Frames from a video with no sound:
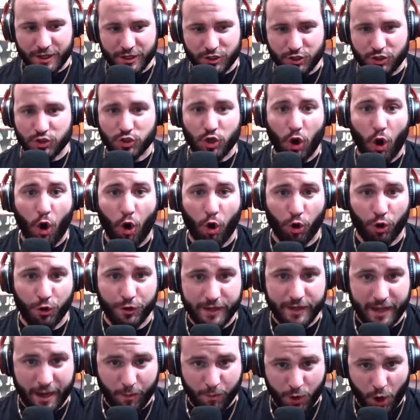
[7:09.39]
scarred
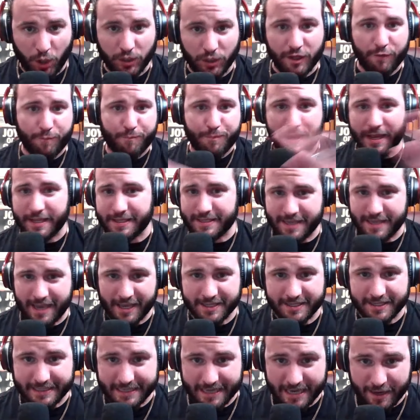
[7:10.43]
and we all have P T
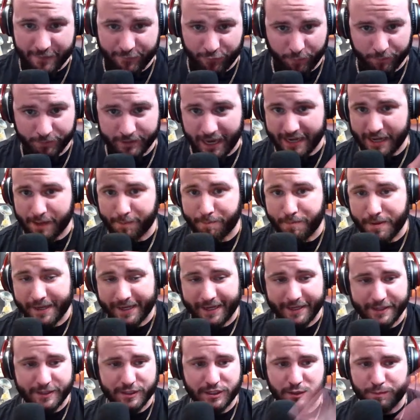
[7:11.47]
S D from Kenny
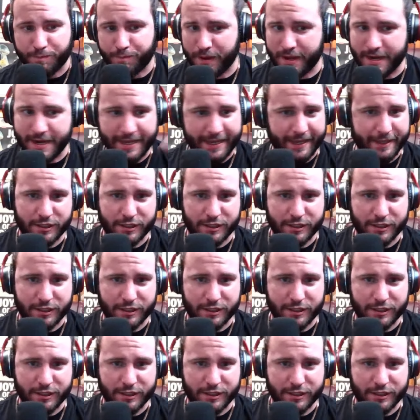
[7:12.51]
Pickett spinning